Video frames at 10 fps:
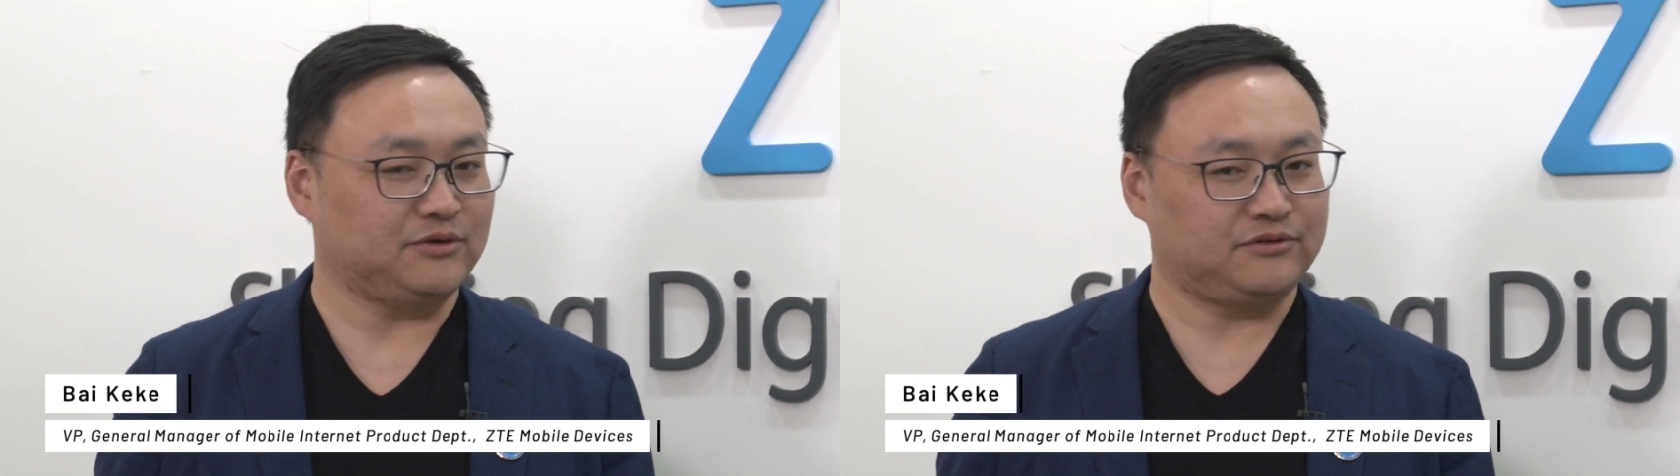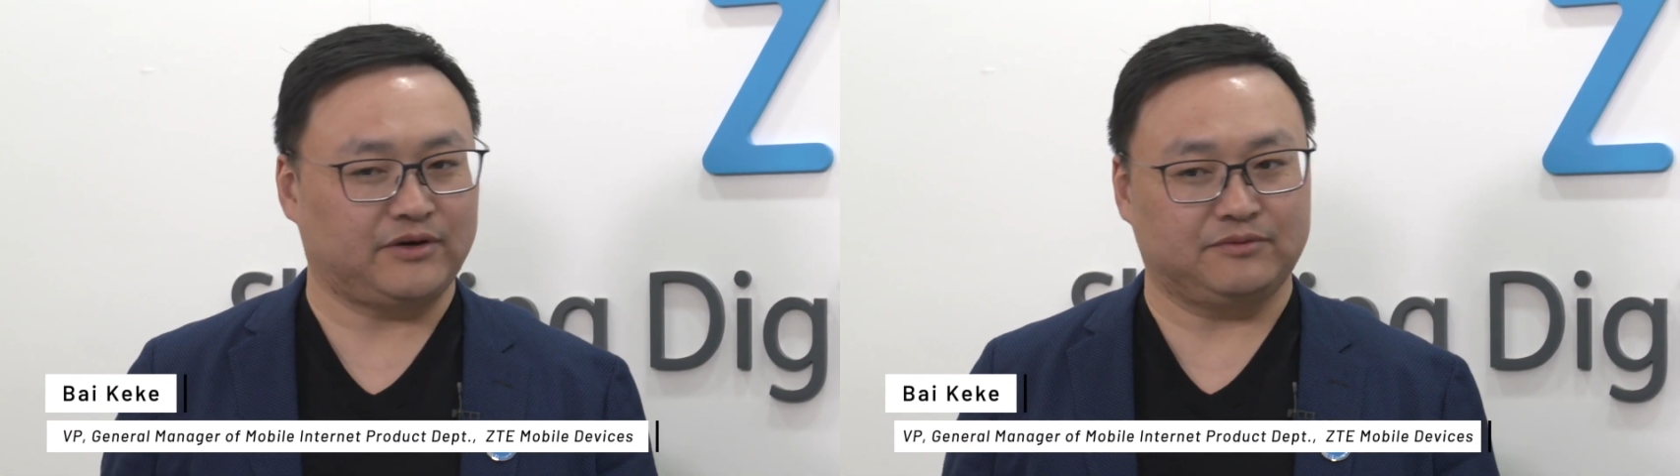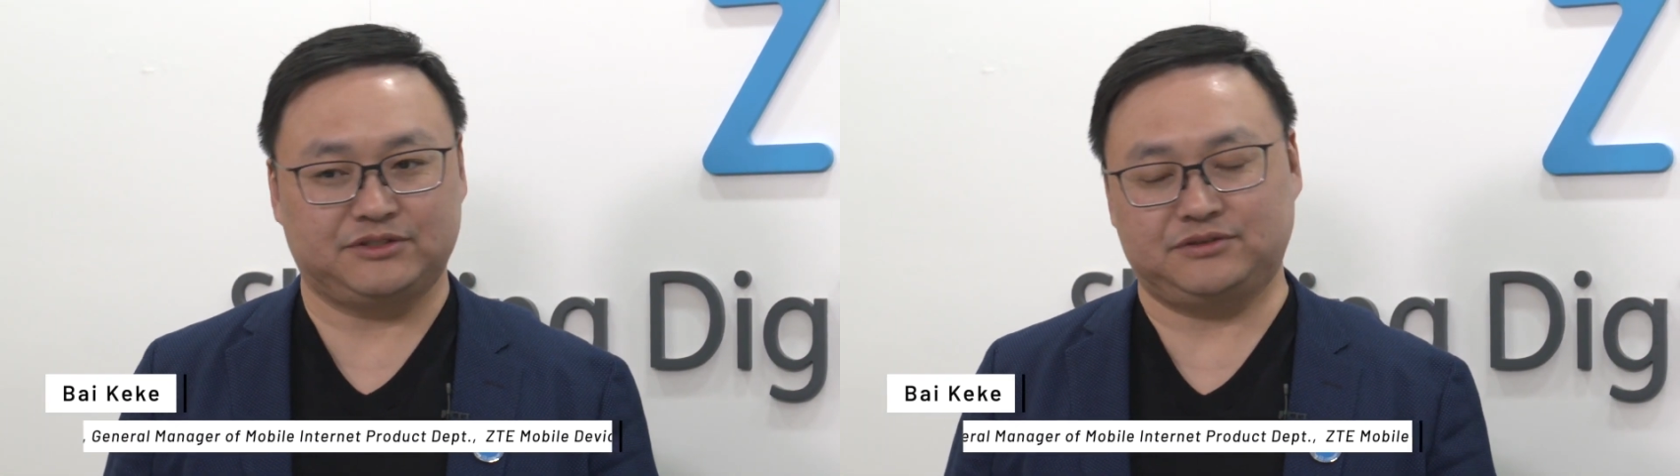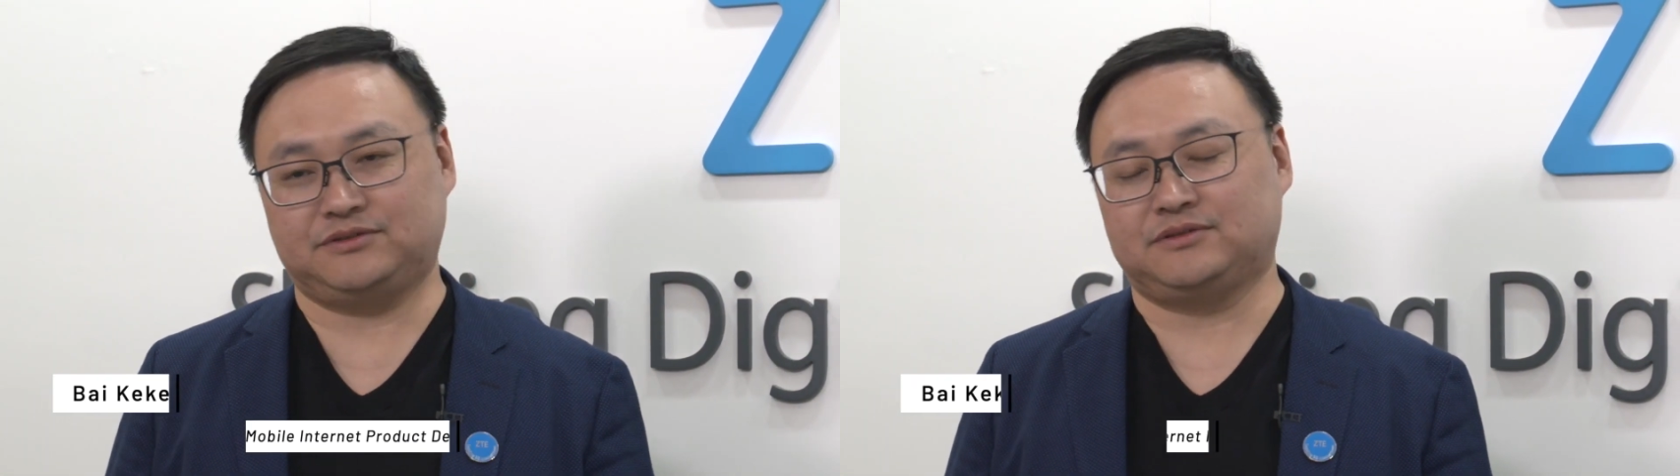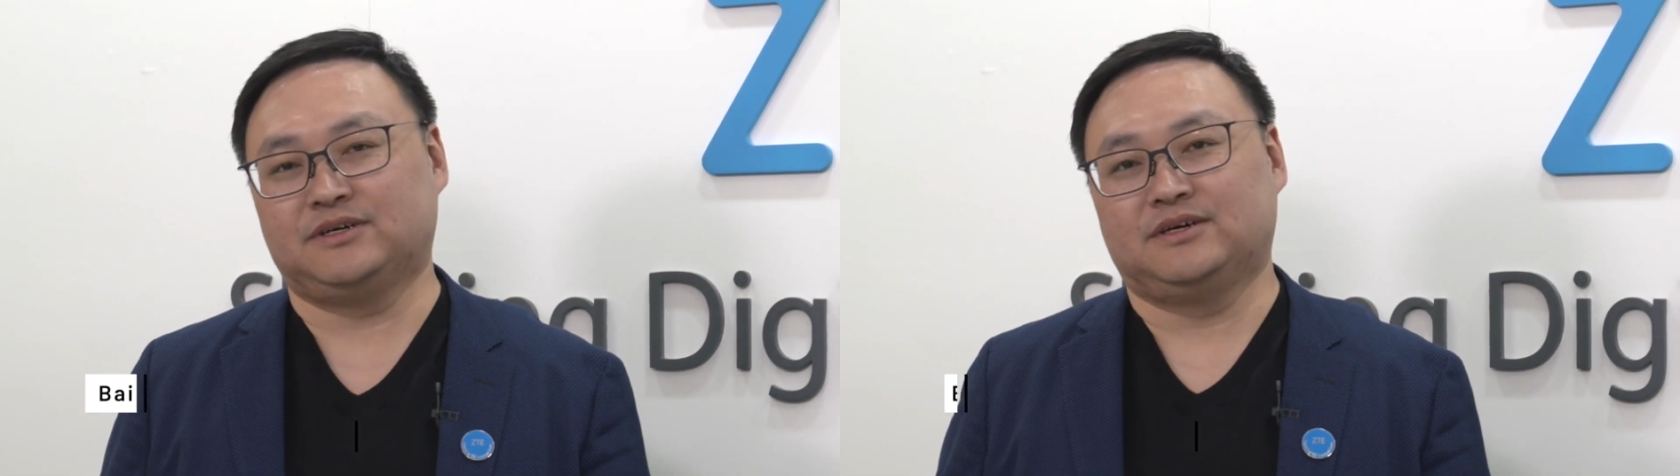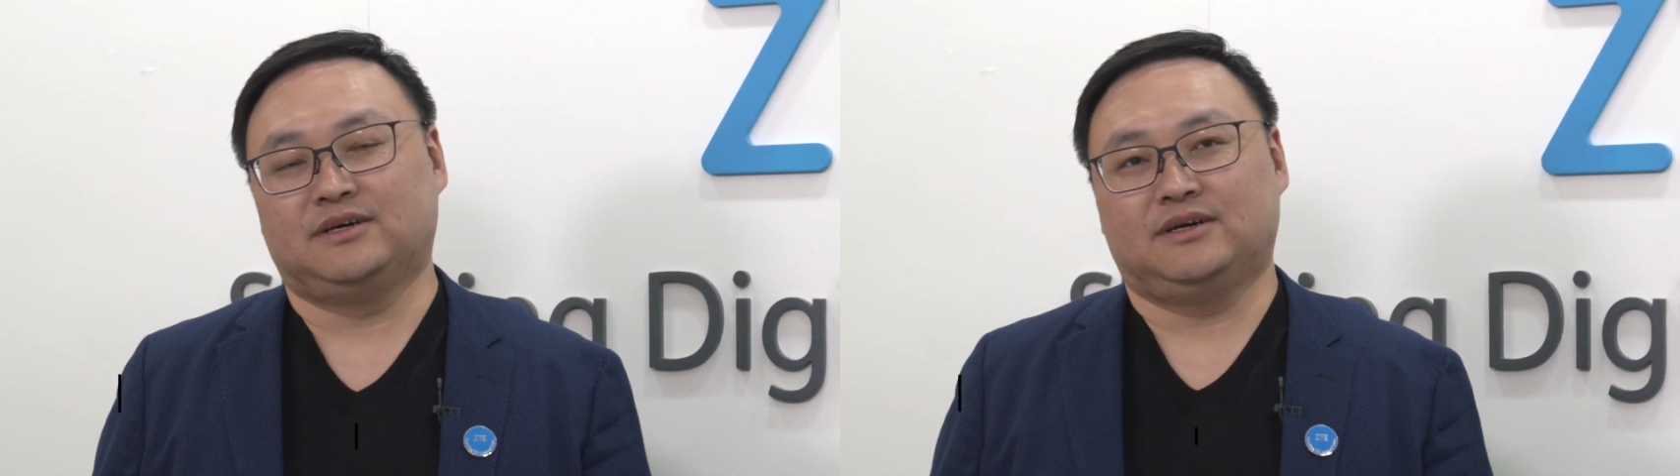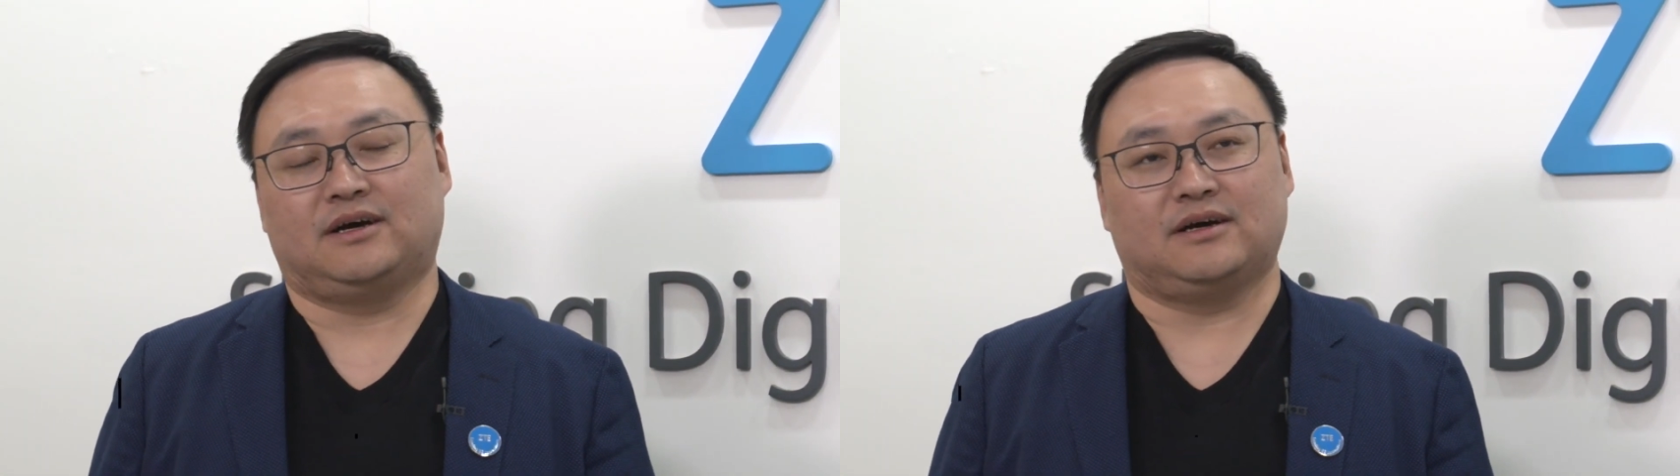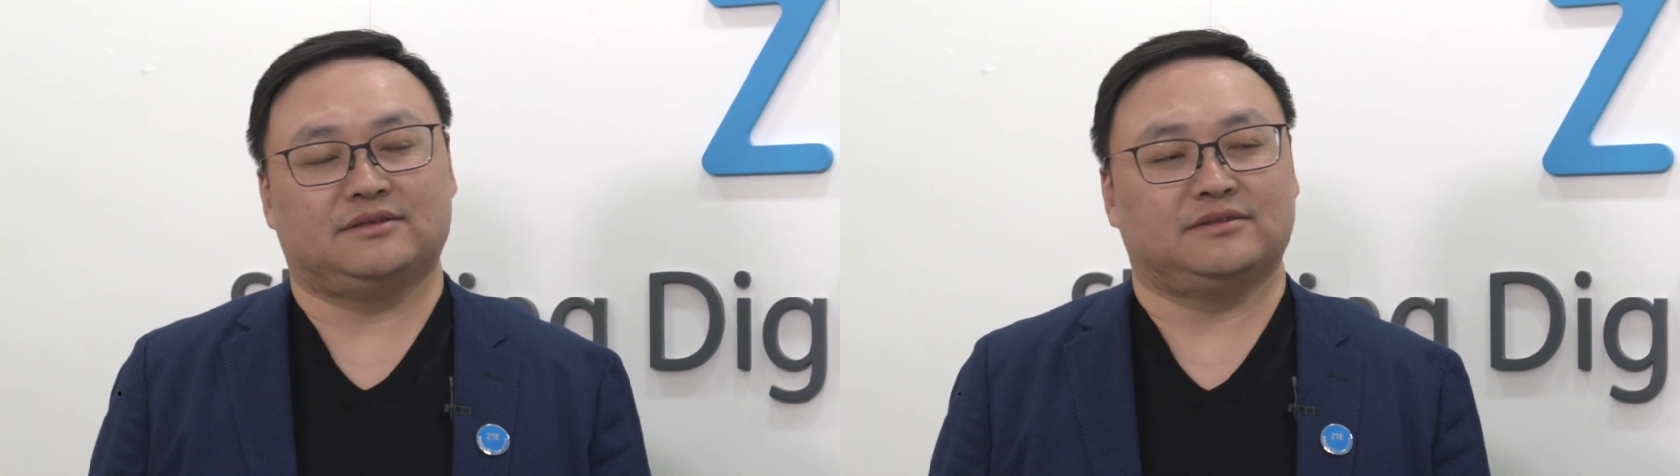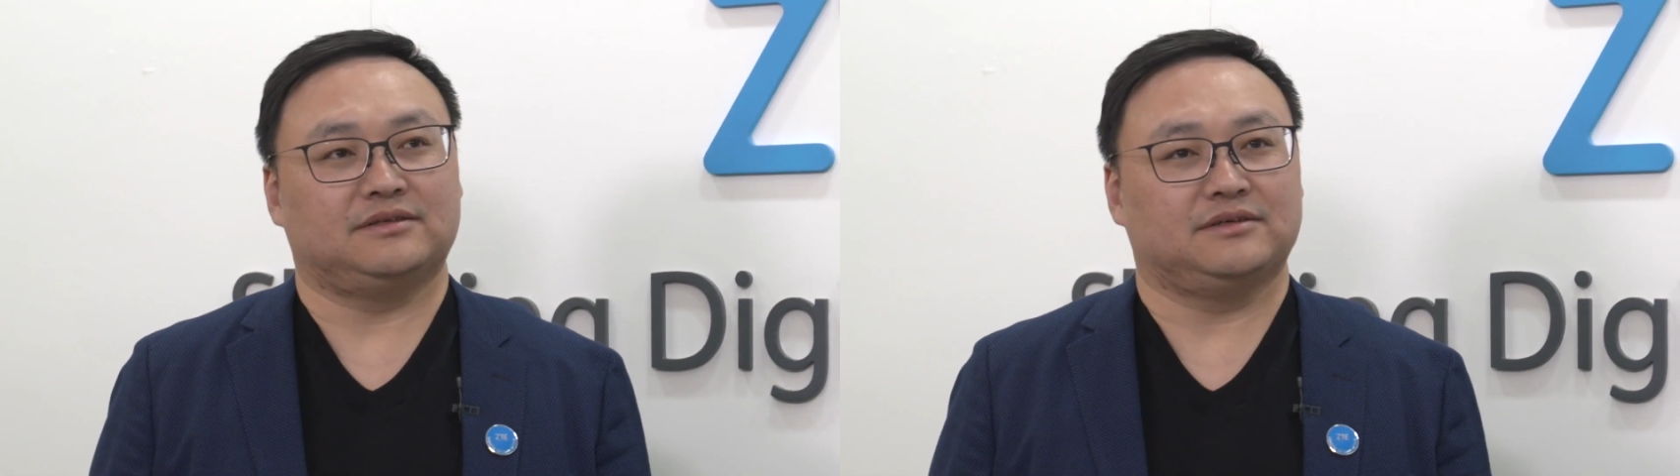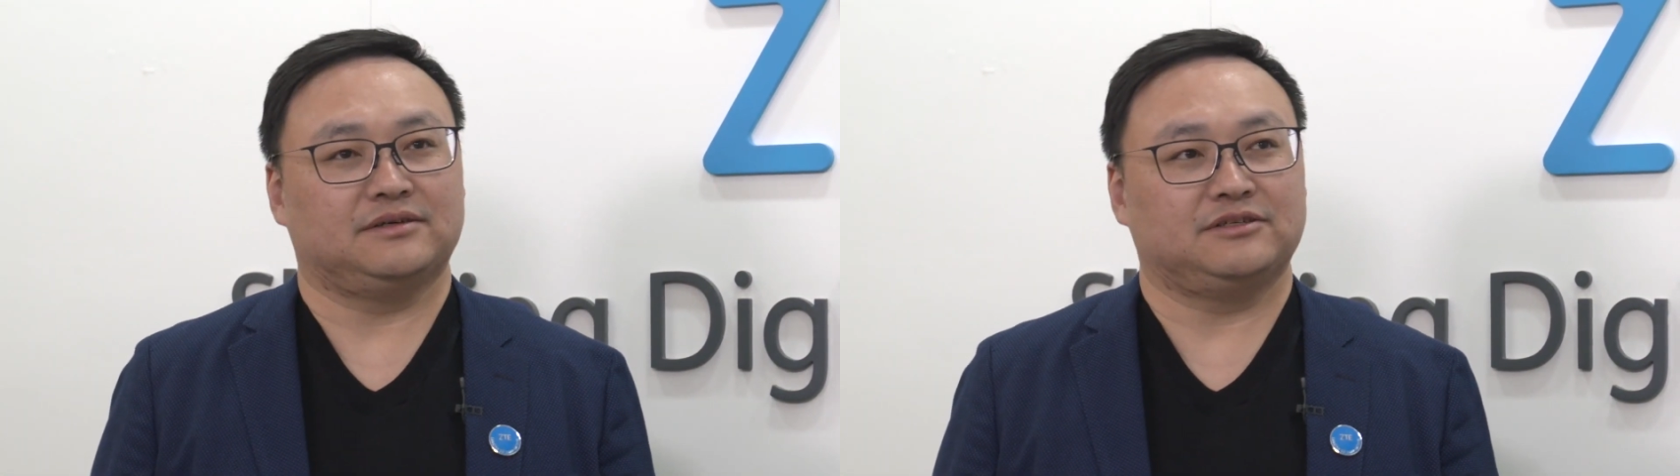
for the 5Gs and uh,